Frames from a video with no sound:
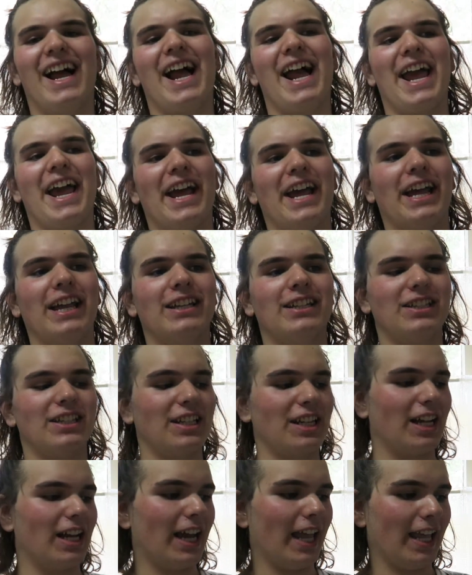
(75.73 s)
and
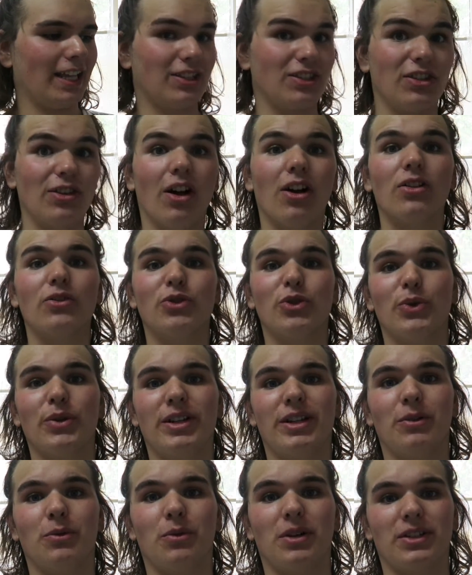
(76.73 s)
it's not
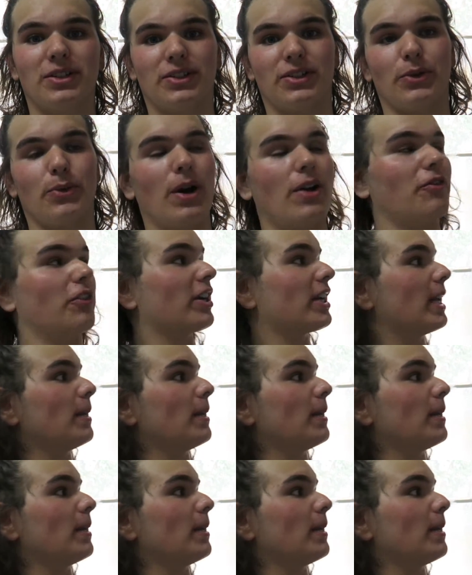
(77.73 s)
doing it whatsoever.